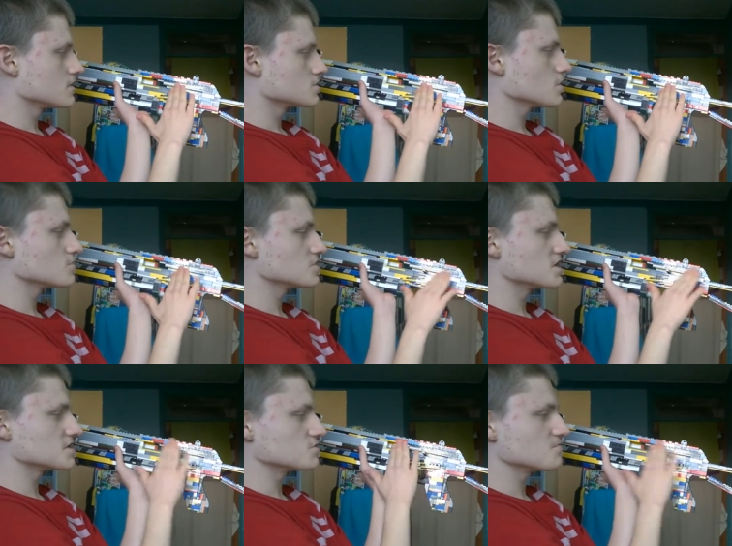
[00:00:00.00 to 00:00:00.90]
charging
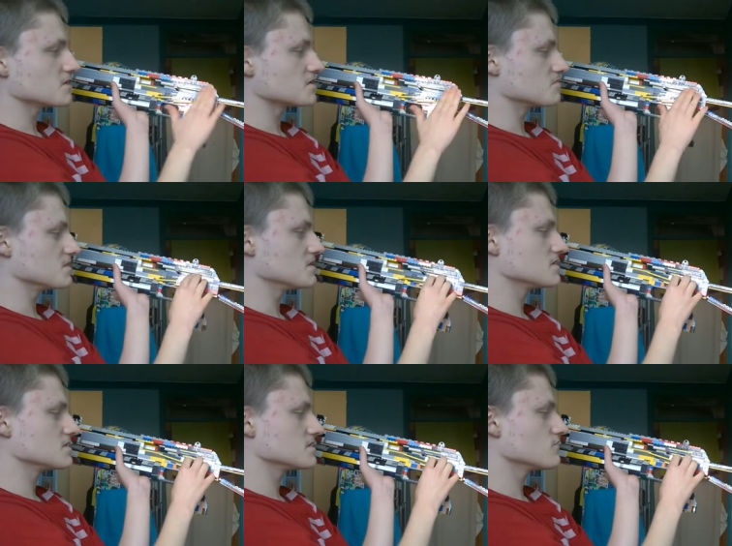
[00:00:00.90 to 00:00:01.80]
handle back a bit,
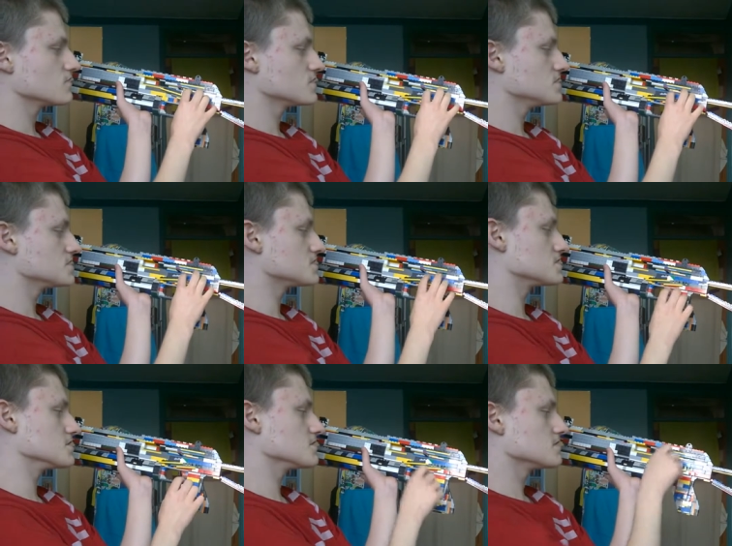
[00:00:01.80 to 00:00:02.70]
that releases
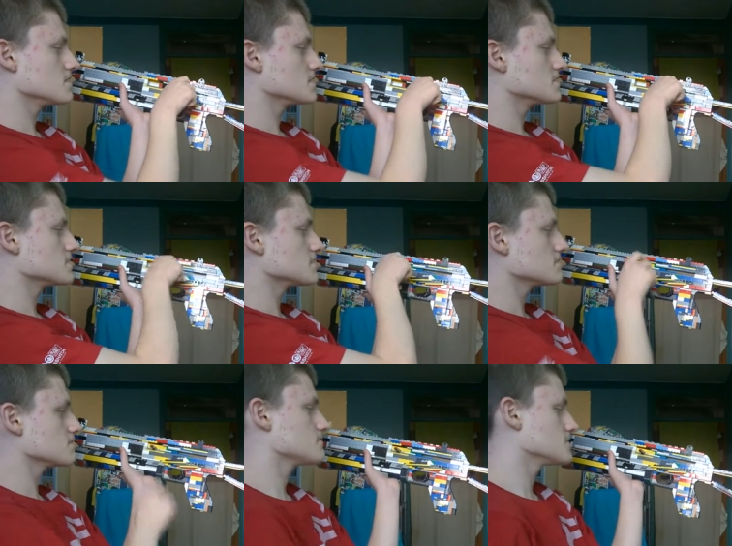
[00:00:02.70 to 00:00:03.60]
it, and
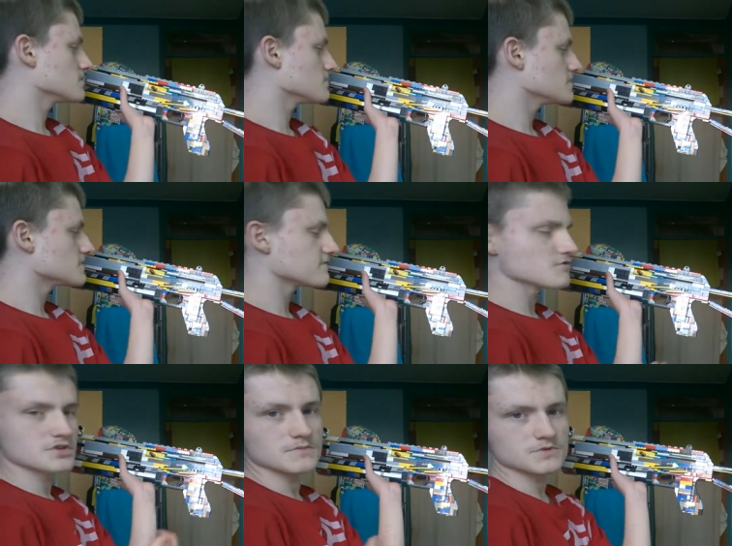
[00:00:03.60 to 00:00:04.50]
then it's
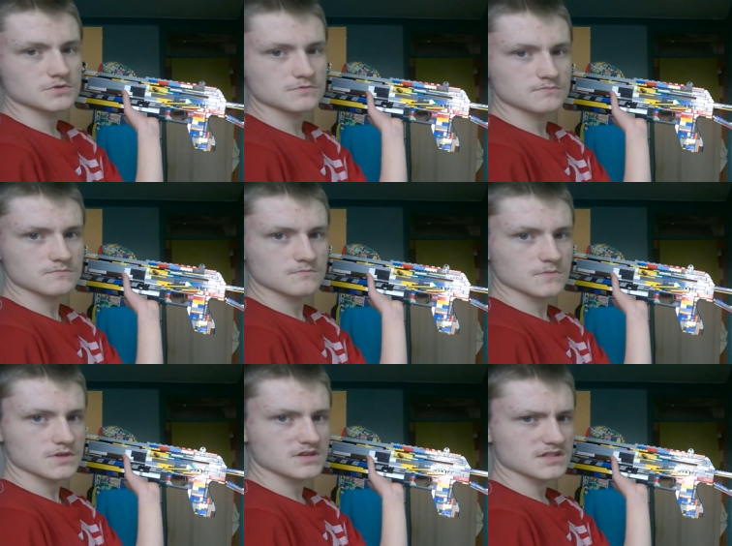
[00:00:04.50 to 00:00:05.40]
free. So
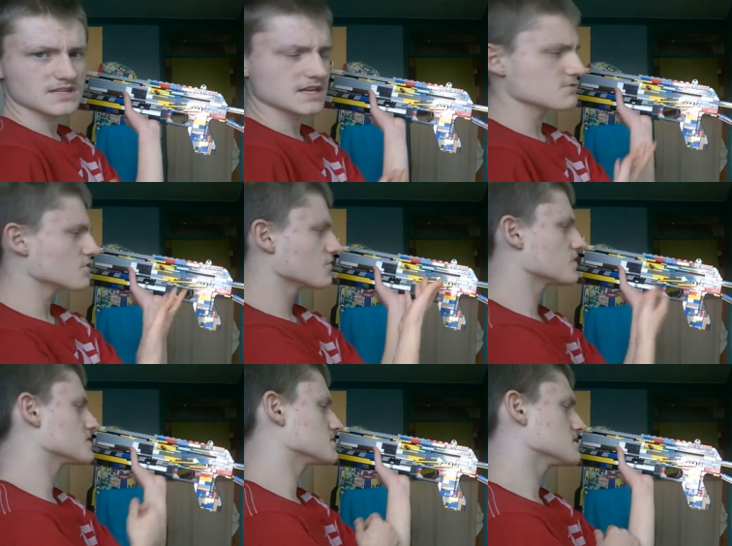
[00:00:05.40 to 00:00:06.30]
yeah, that's how I
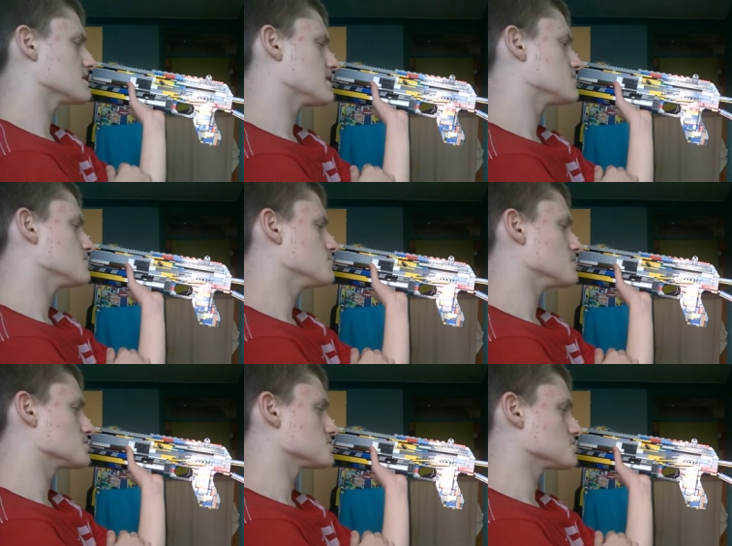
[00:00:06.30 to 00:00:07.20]
think how it
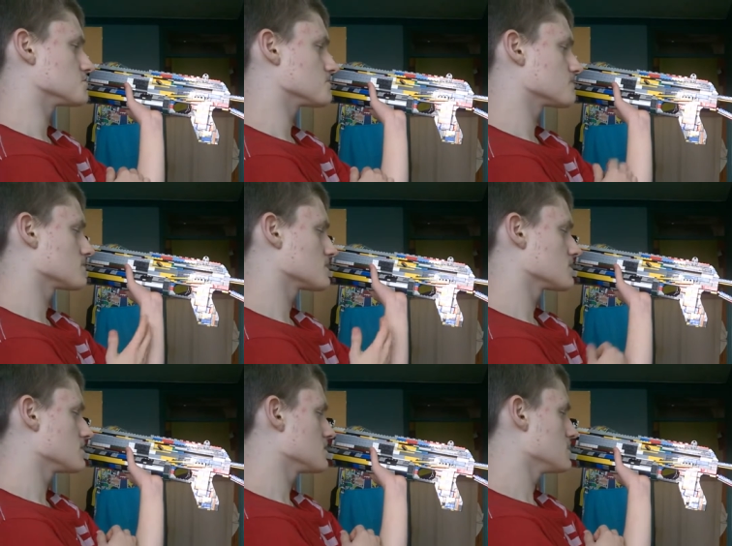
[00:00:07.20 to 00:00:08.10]
works. So
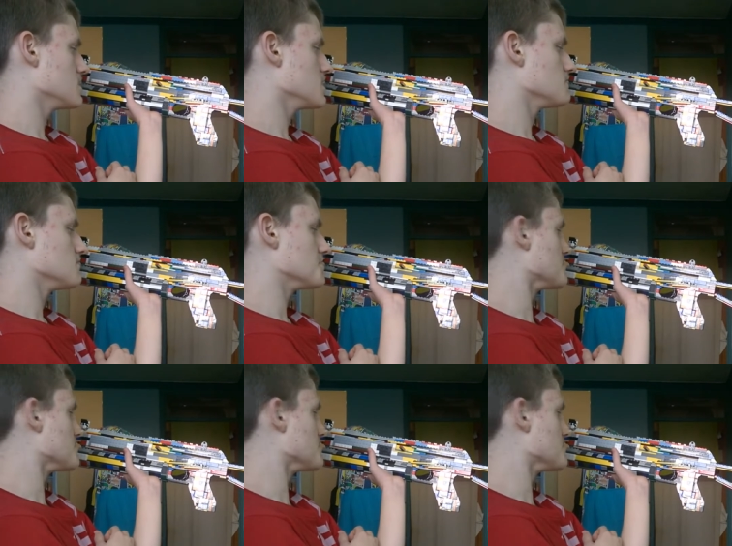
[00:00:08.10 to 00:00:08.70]
either way.